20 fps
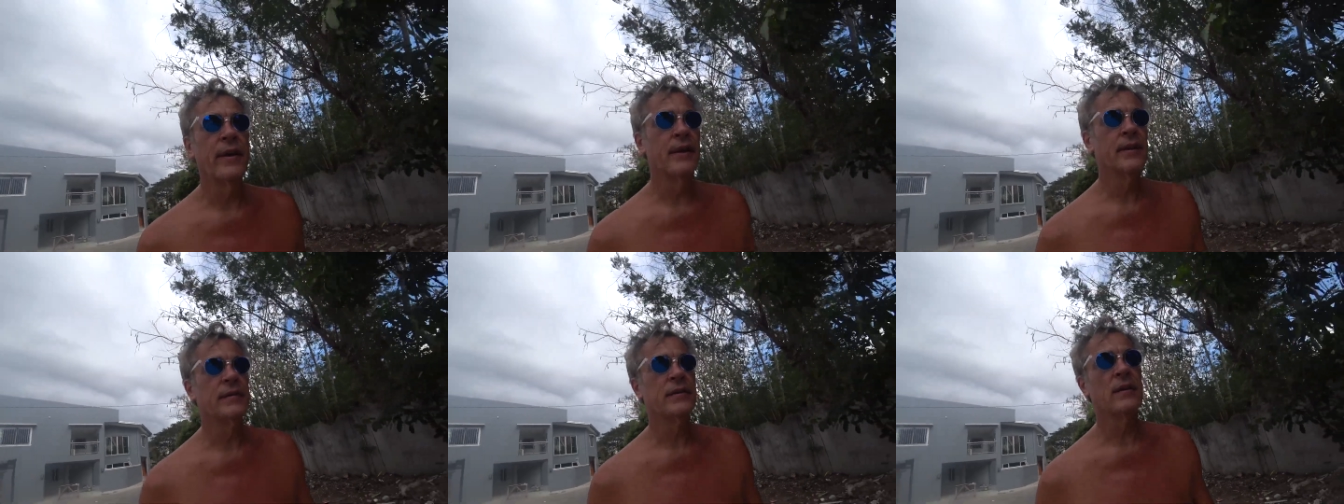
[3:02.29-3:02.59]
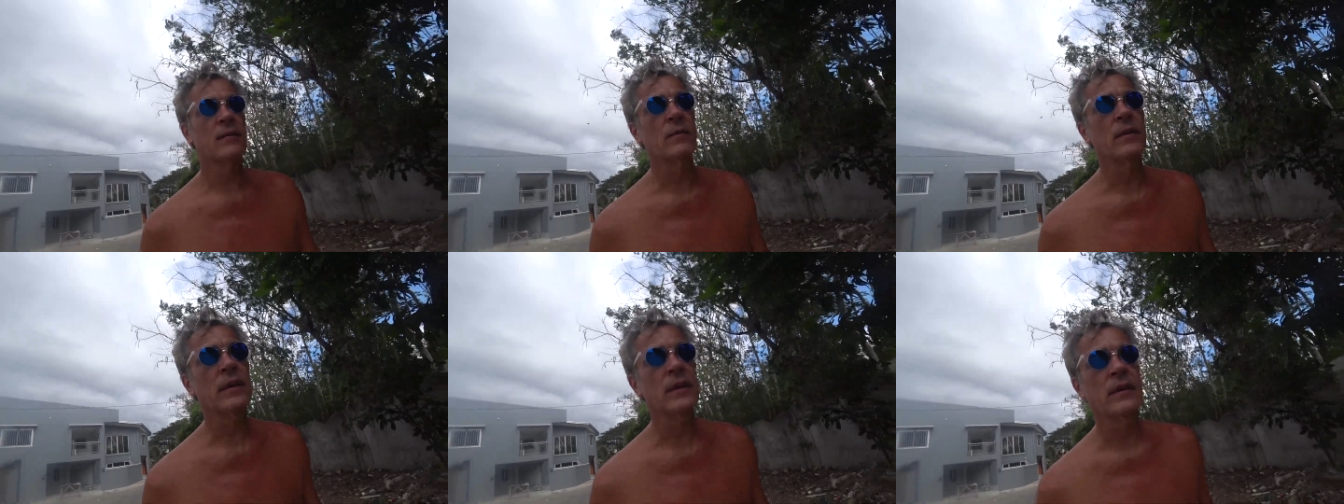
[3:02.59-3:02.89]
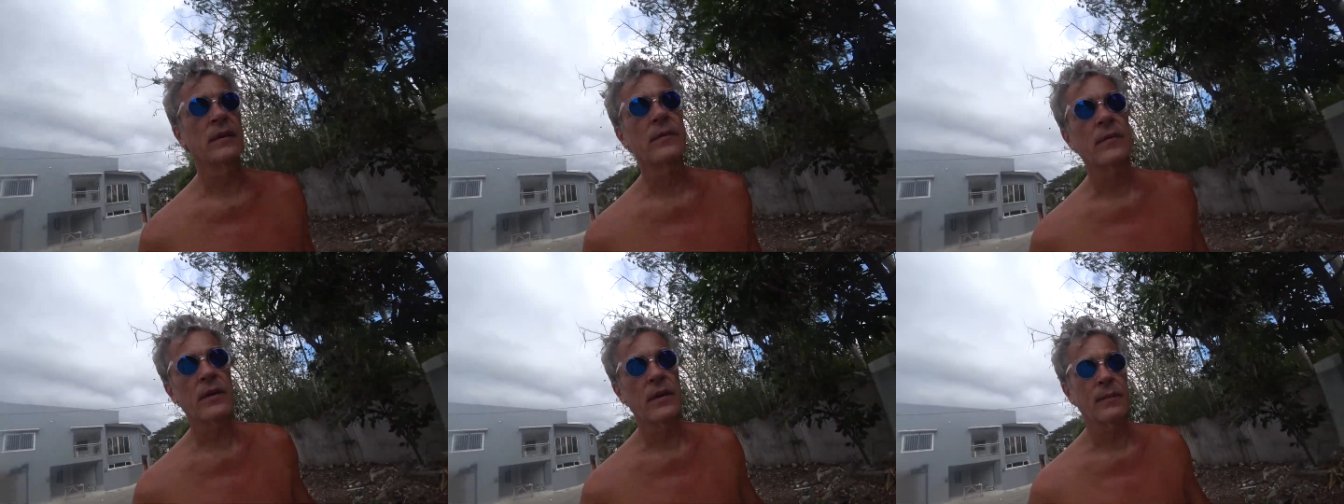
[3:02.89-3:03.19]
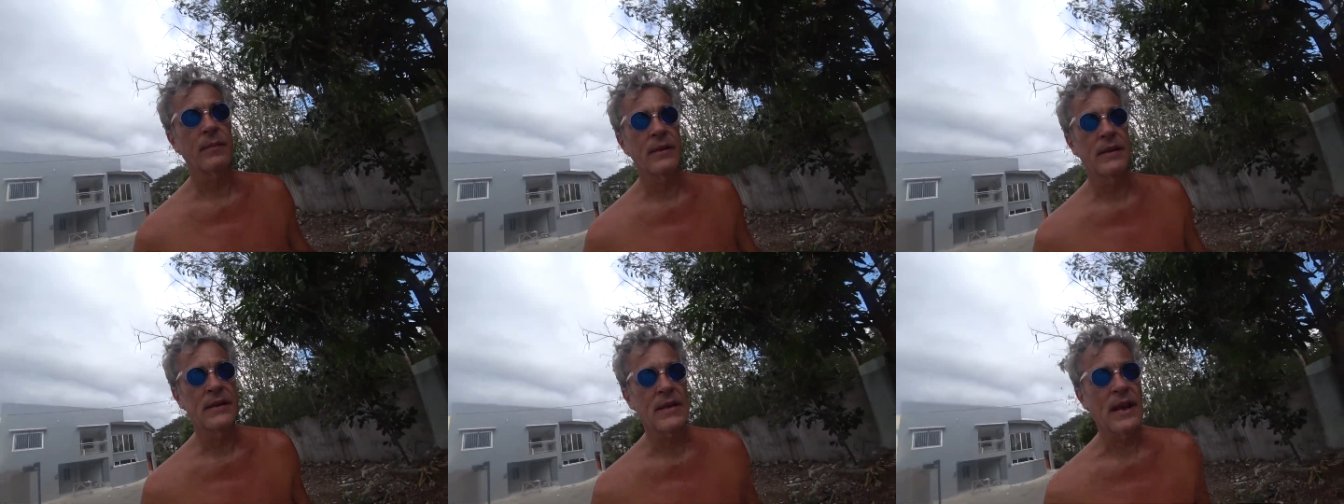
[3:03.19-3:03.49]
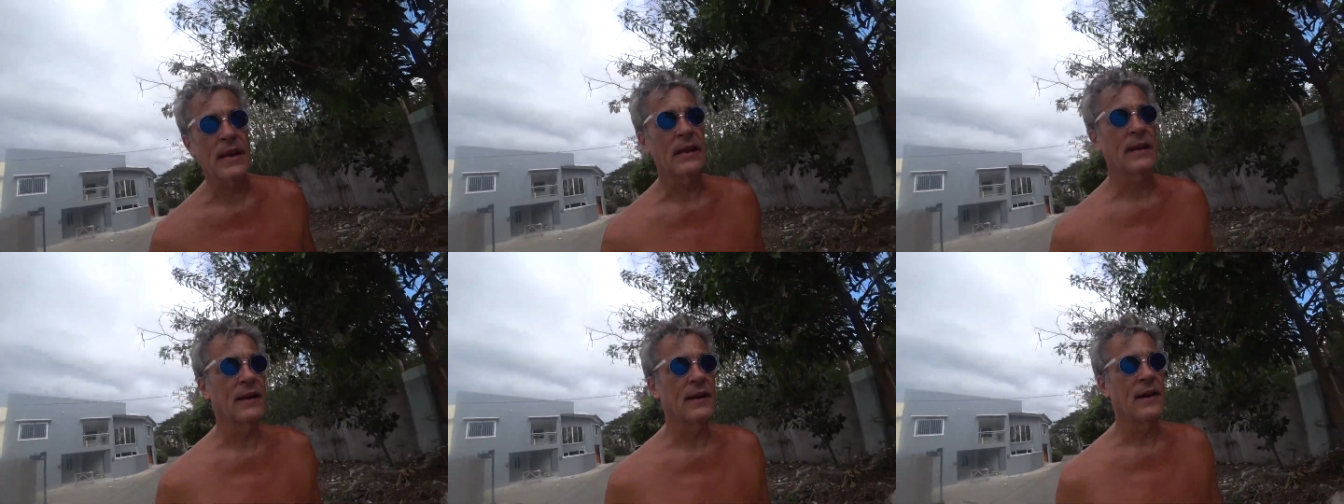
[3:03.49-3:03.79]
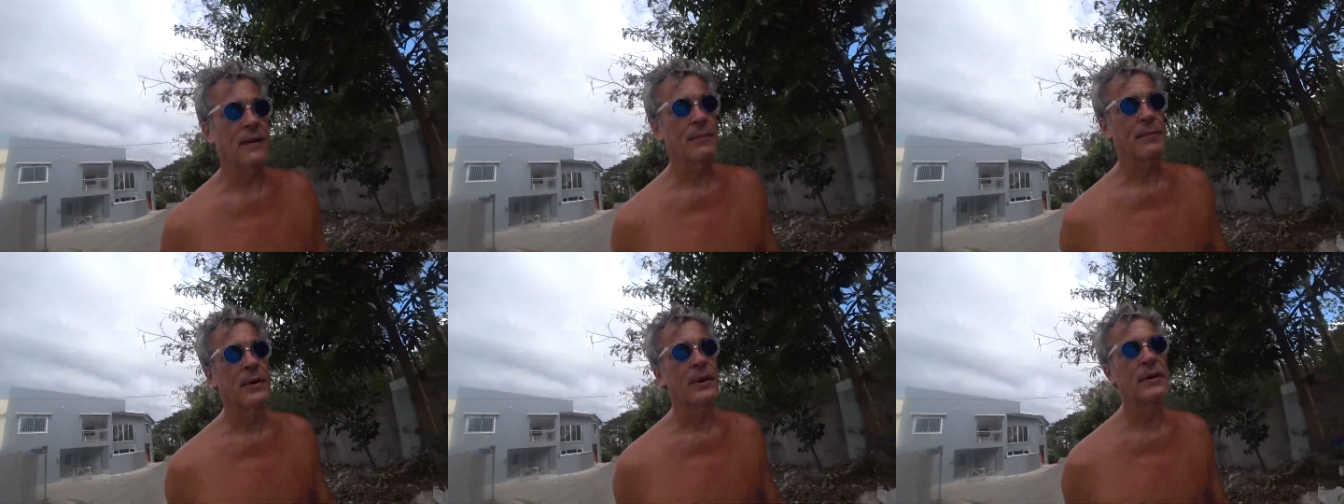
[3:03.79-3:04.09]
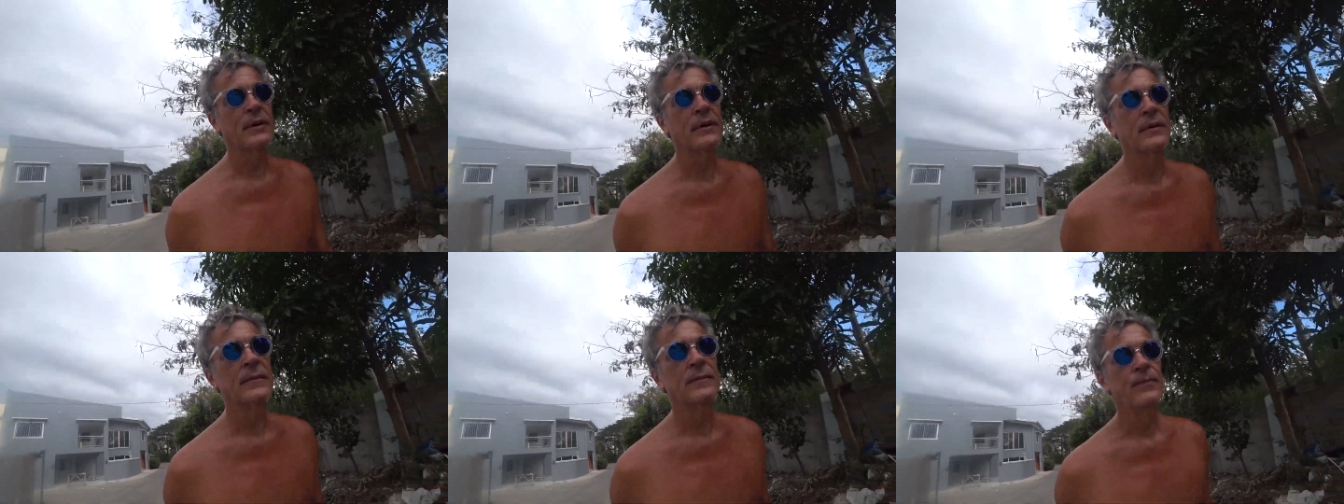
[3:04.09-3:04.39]
So we're gonna we're gonna be taking it up
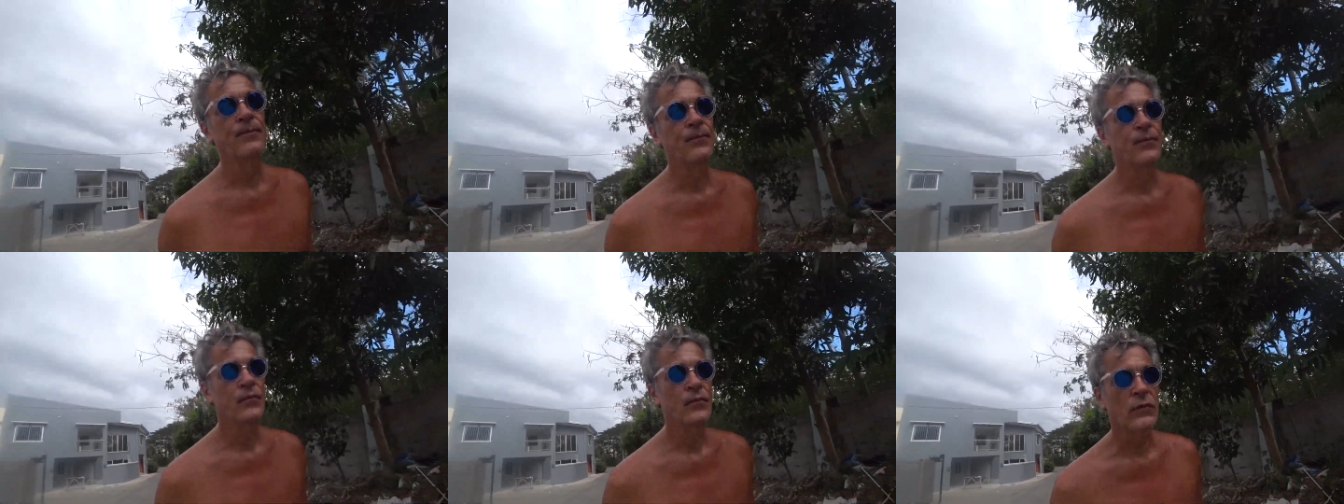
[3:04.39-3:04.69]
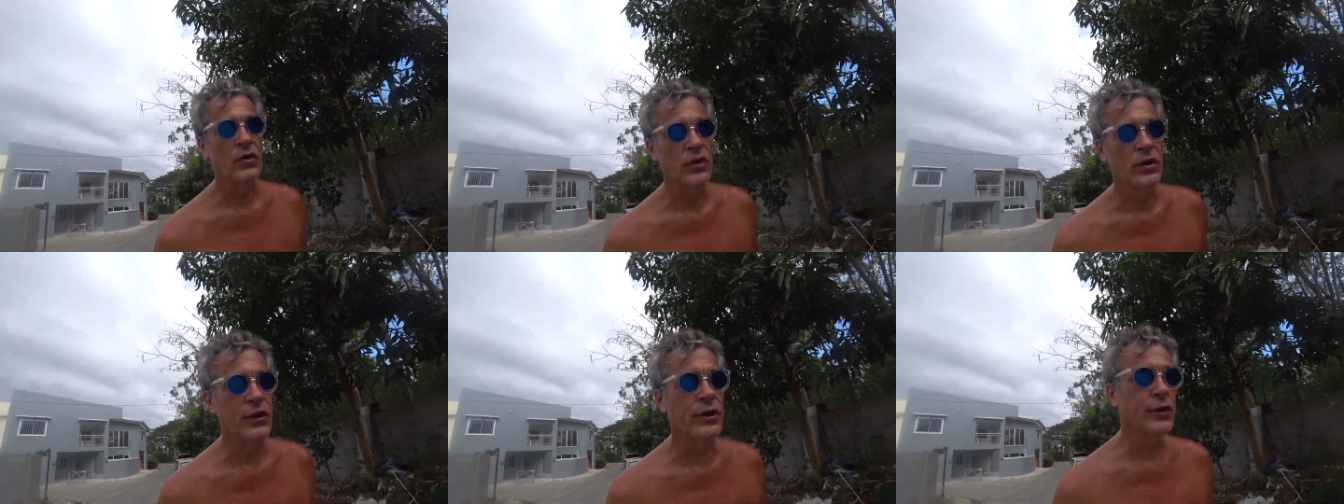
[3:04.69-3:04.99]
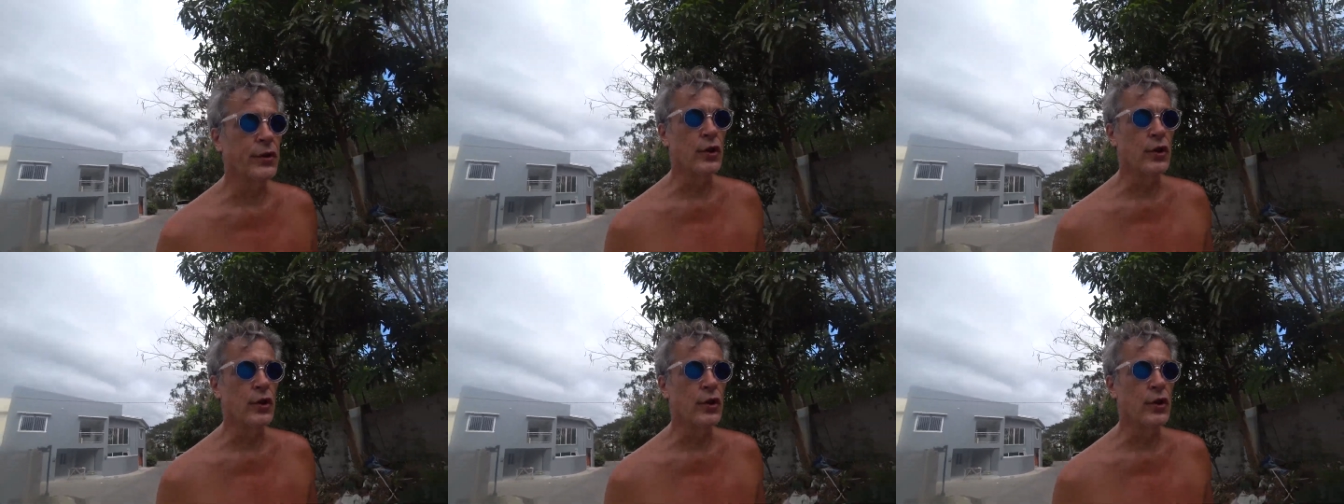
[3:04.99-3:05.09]
to the